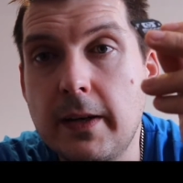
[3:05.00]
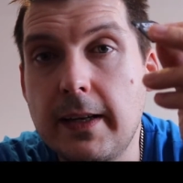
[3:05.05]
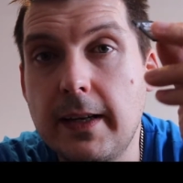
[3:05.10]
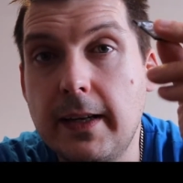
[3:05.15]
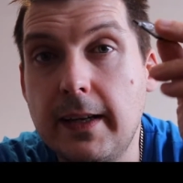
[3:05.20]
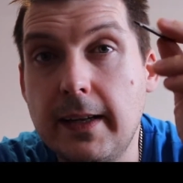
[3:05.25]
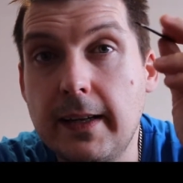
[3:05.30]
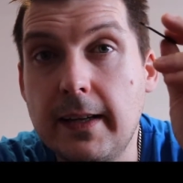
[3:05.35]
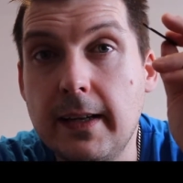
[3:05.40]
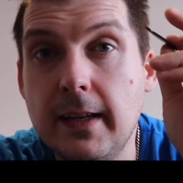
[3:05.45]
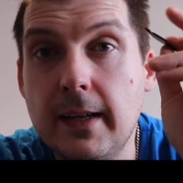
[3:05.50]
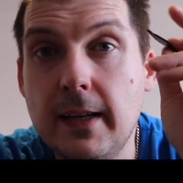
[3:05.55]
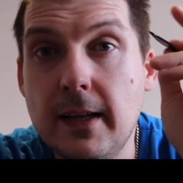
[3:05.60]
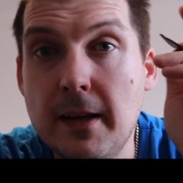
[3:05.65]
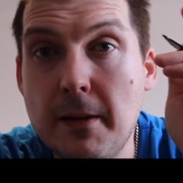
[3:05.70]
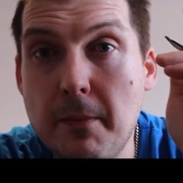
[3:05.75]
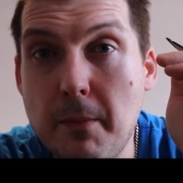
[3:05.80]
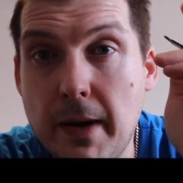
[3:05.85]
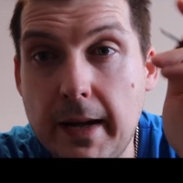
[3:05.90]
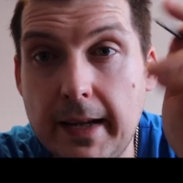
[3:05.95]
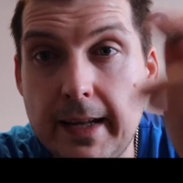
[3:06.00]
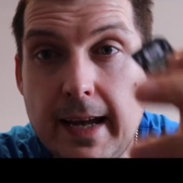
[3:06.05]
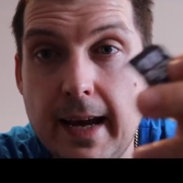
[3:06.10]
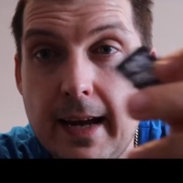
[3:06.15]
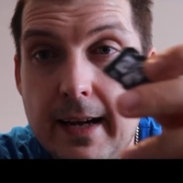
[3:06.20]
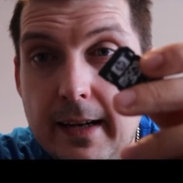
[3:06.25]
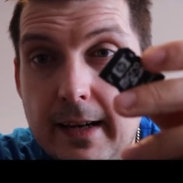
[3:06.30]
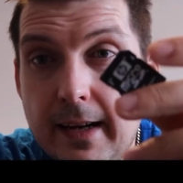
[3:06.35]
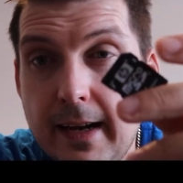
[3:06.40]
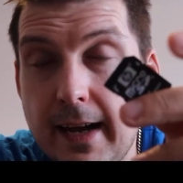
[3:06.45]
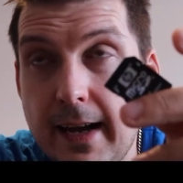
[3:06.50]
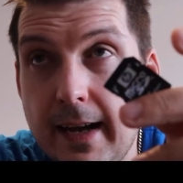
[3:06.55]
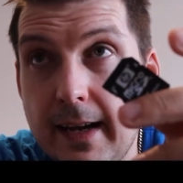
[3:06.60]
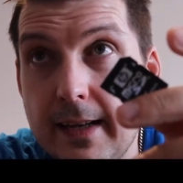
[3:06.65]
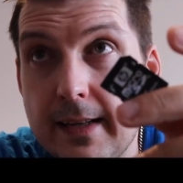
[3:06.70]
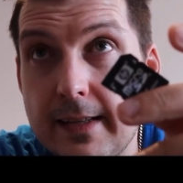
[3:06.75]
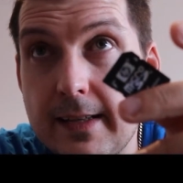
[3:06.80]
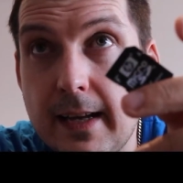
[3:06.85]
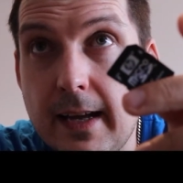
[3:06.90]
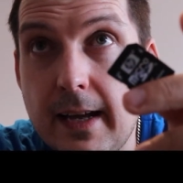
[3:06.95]
gig, my Canon
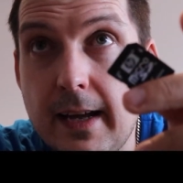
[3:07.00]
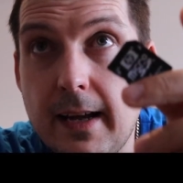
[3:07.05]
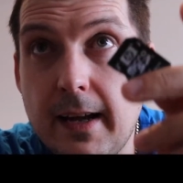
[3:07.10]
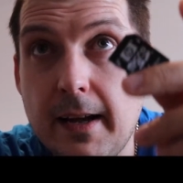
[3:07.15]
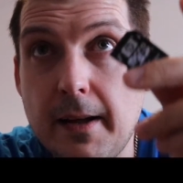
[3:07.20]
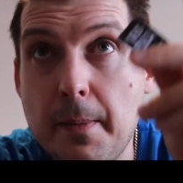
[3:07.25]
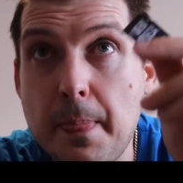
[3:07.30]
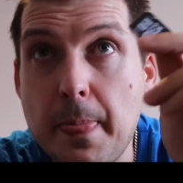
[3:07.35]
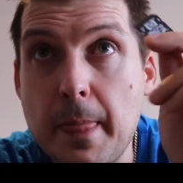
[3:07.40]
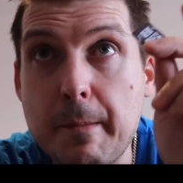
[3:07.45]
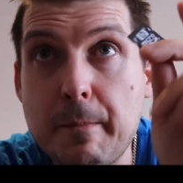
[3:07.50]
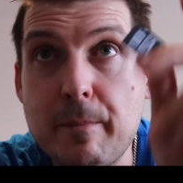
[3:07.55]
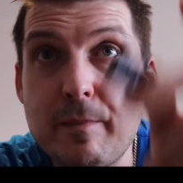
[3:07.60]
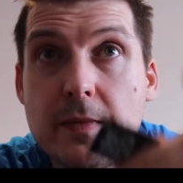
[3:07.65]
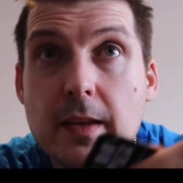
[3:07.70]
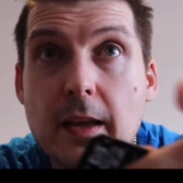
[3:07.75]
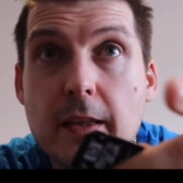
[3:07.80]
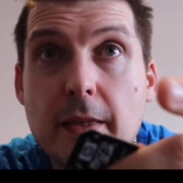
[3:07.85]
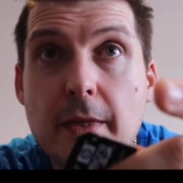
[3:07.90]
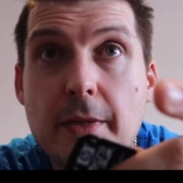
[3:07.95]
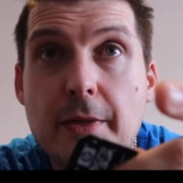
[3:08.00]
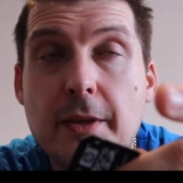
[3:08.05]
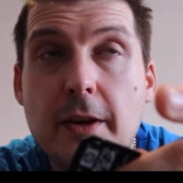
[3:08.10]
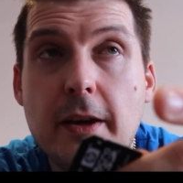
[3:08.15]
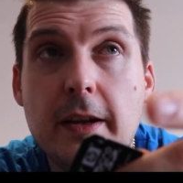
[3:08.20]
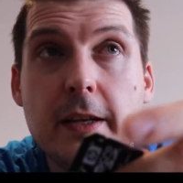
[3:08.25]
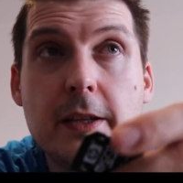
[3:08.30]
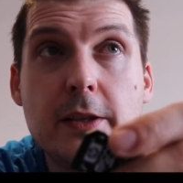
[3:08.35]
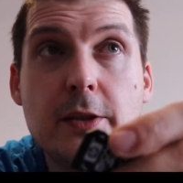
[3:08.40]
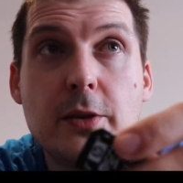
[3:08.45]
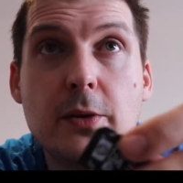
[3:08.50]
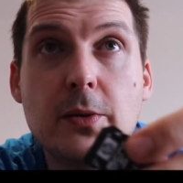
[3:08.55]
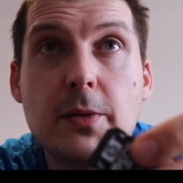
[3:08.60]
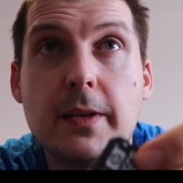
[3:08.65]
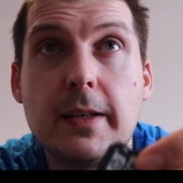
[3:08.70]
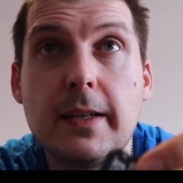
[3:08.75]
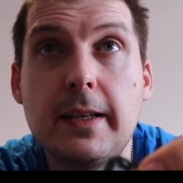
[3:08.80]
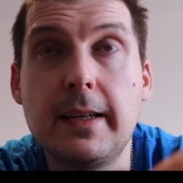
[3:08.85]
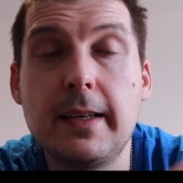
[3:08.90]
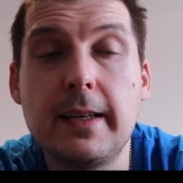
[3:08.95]
has a 32
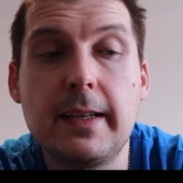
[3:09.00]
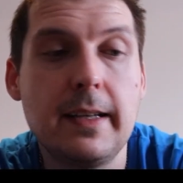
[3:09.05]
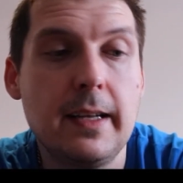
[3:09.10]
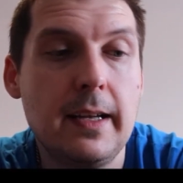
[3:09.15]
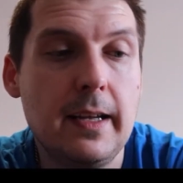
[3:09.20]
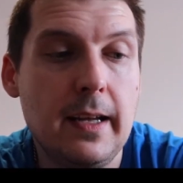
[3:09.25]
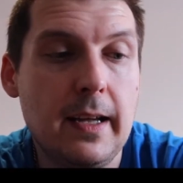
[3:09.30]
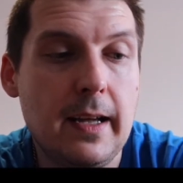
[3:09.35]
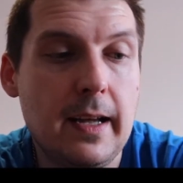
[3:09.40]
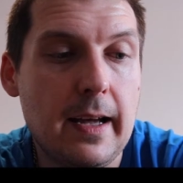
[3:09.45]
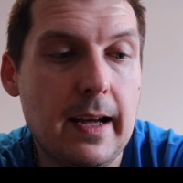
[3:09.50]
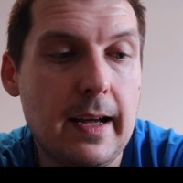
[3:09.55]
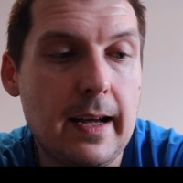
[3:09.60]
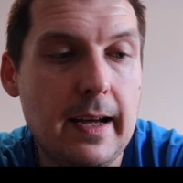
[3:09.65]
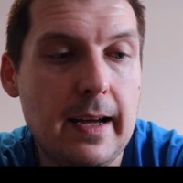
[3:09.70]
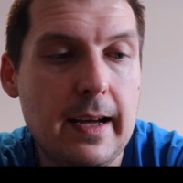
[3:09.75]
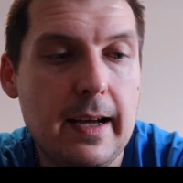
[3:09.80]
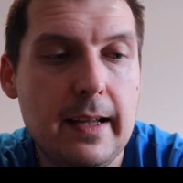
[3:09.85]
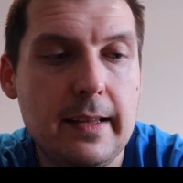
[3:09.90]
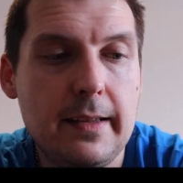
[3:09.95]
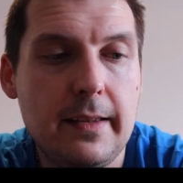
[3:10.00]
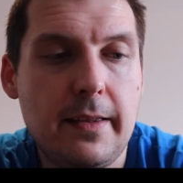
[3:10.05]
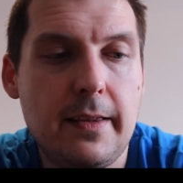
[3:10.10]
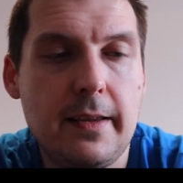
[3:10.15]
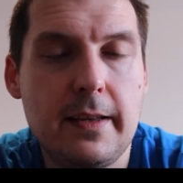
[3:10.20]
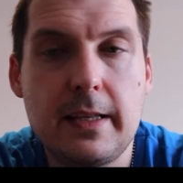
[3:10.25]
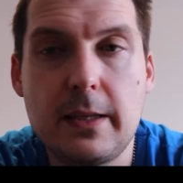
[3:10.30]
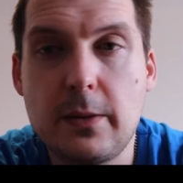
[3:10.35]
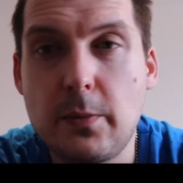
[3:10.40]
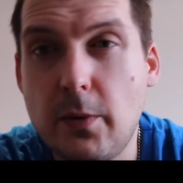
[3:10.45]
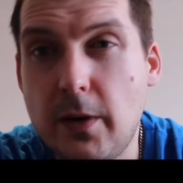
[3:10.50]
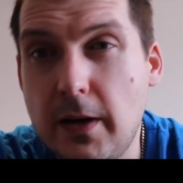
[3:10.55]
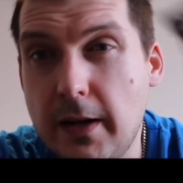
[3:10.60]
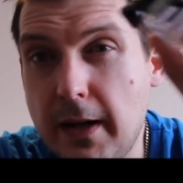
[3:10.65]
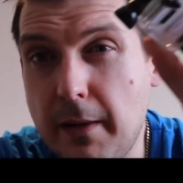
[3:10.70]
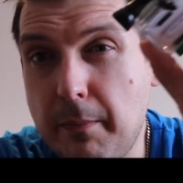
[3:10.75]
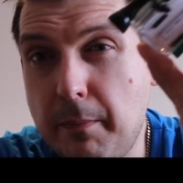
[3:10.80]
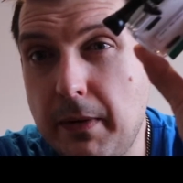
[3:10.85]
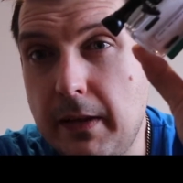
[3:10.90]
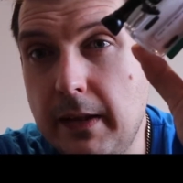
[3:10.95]
gig, and this one
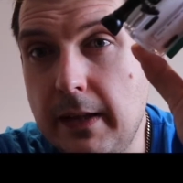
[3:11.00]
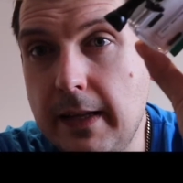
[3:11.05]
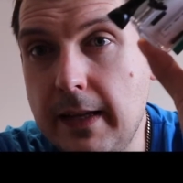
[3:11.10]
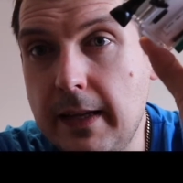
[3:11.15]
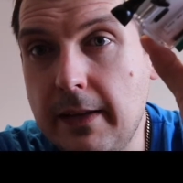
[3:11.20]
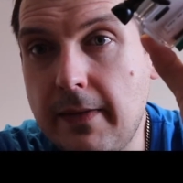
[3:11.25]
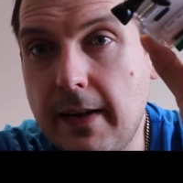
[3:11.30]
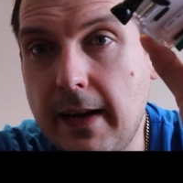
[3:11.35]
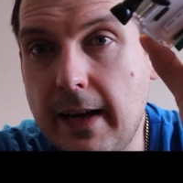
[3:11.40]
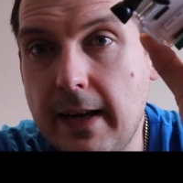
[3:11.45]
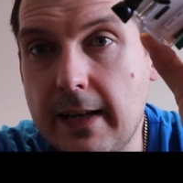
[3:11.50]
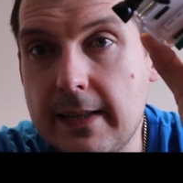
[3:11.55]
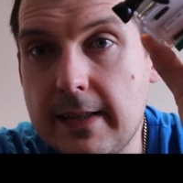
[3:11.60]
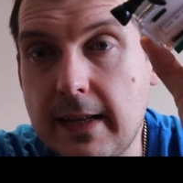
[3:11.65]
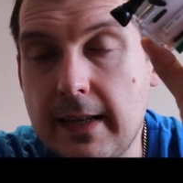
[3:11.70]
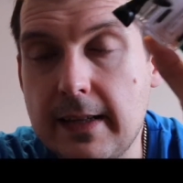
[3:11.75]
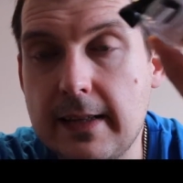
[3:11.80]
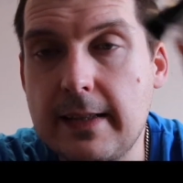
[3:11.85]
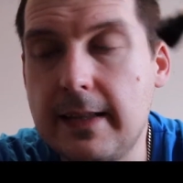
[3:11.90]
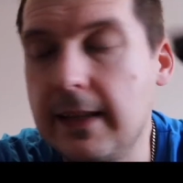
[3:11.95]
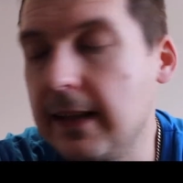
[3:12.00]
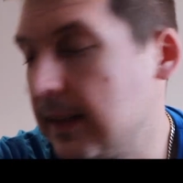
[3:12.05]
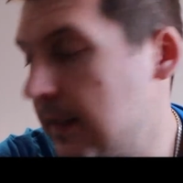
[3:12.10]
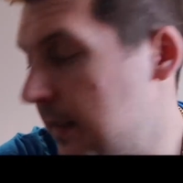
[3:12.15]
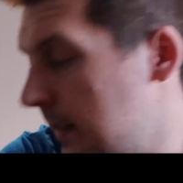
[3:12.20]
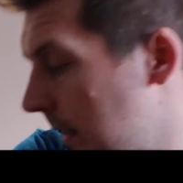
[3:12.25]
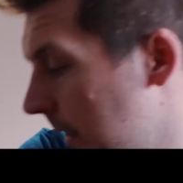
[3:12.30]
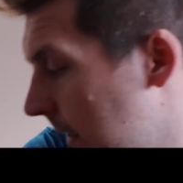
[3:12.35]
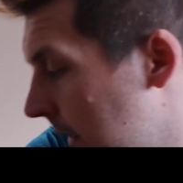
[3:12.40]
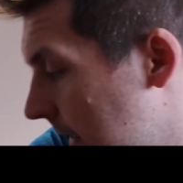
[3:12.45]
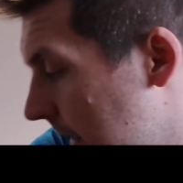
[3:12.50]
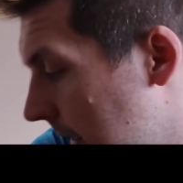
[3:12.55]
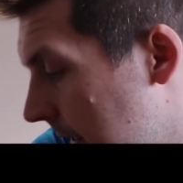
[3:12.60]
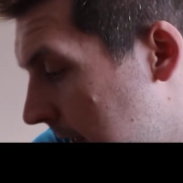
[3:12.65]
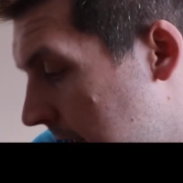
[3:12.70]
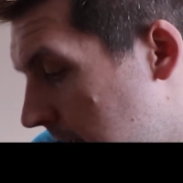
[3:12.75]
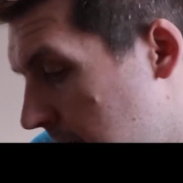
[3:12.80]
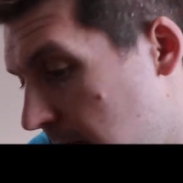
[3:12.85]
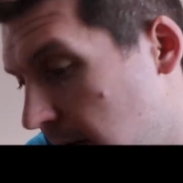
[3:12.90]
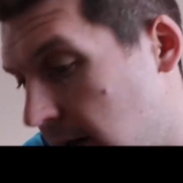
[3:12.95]
I believe has a 16
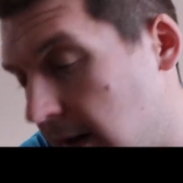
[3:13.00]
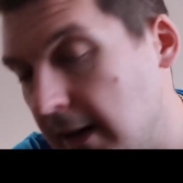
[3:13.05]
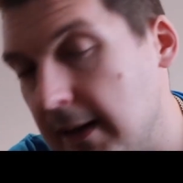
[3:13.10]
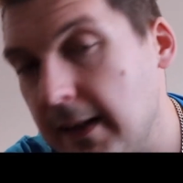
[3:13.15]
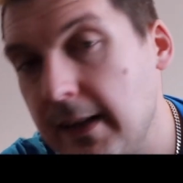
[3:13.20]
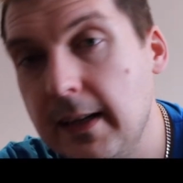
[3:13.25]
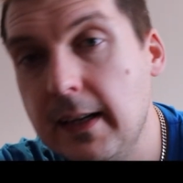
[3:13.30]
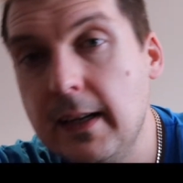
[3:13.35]
gig card.